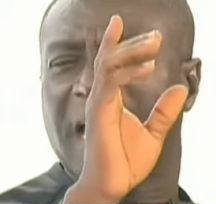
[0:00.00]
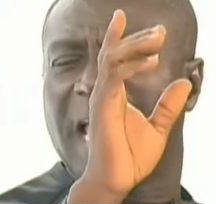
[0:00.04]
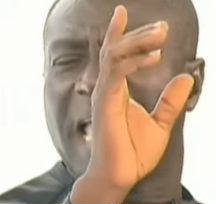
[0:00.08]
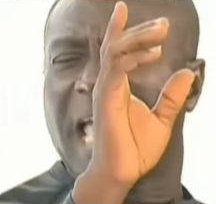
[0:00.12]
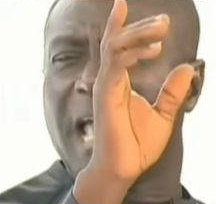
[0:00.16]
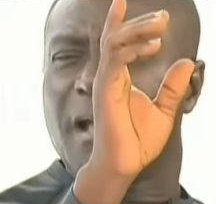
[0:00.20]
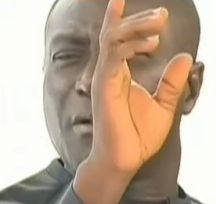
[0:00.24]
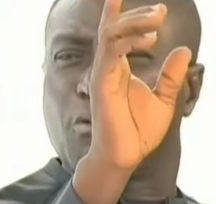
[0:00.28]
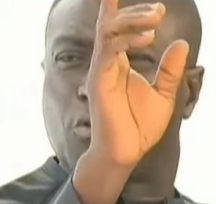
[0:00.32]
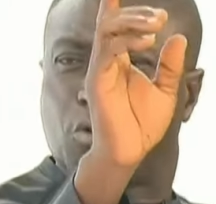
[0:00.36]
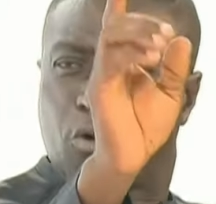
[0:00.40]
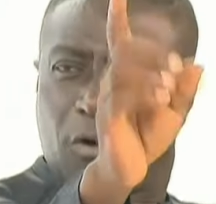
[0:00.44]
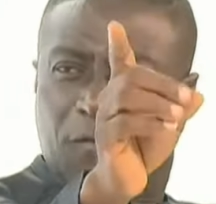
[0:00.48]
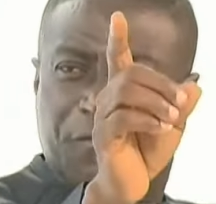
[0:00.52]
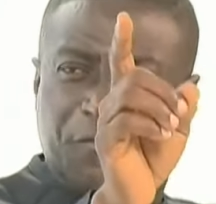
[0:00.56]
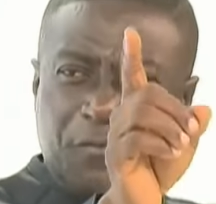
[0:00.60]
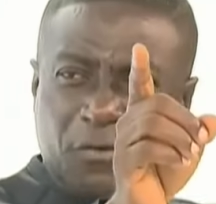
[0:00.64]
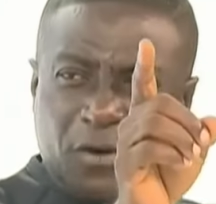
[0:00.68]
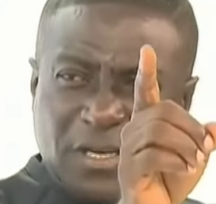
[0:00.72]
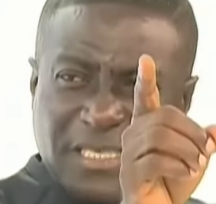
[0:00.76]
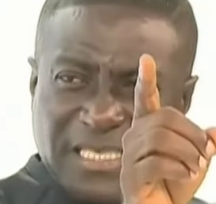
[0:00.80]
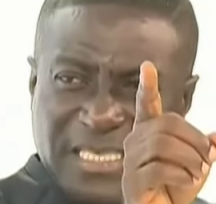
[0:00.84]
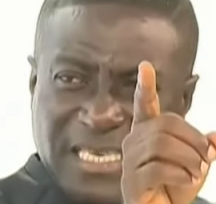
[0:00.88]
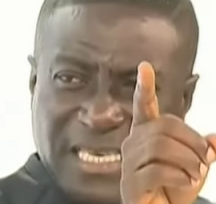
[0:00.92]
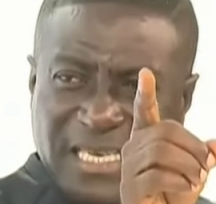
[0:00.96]

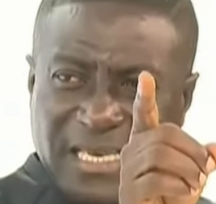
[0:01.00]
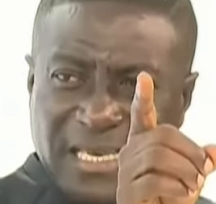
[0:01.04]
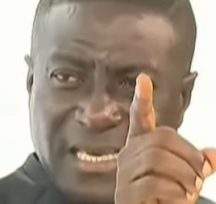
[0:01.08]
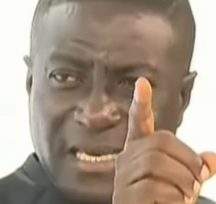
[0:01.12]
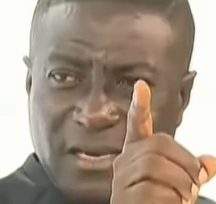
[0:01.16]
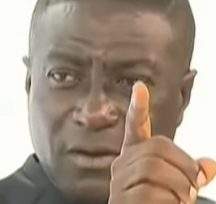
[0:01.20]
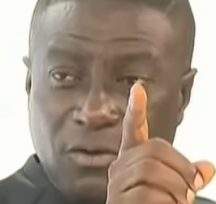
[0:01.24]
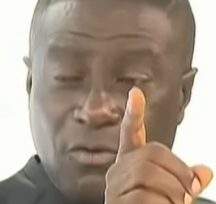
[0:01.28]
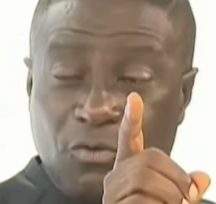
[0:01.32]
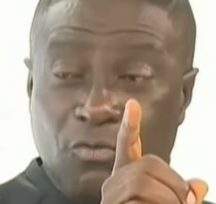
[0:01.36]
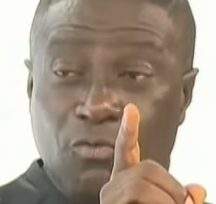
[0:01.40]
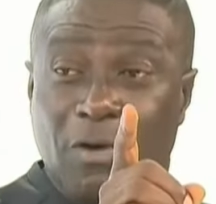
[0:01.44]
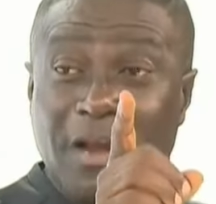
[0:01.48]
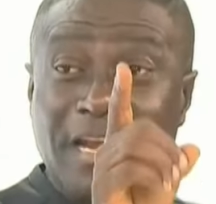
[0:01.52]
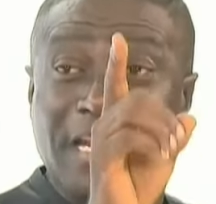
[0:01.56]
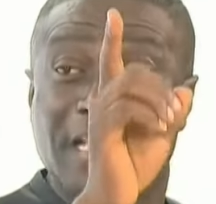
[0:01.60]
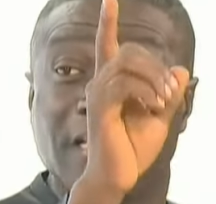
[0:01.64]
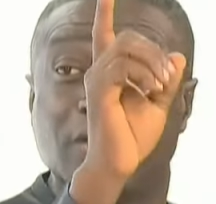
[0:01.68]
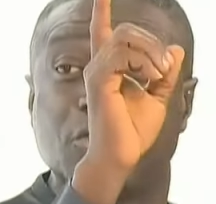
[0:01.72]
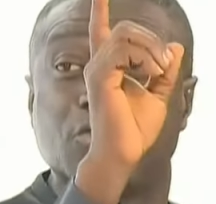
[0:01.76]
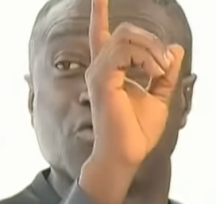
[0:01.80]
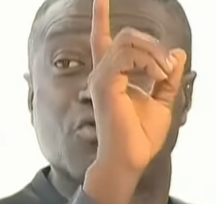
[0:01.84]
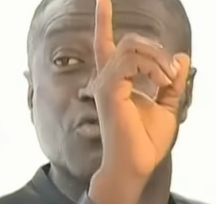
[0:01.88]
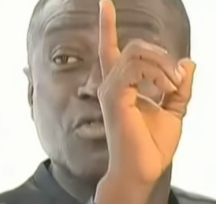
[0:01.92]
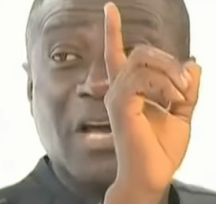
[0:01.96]
enkrofo se wani
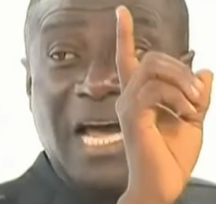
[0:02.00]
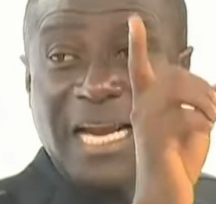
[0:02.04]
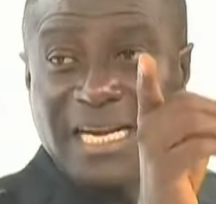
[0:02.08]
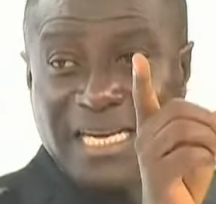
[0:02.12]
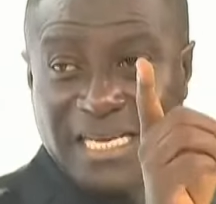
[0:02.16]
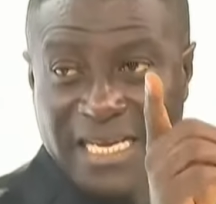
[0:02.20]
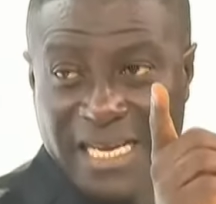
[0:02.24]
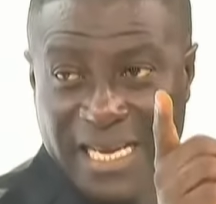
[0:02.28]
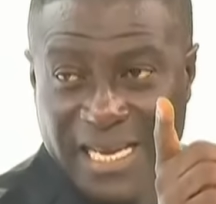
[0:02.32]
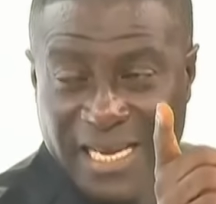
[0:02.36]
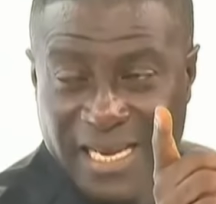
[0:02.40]
nswade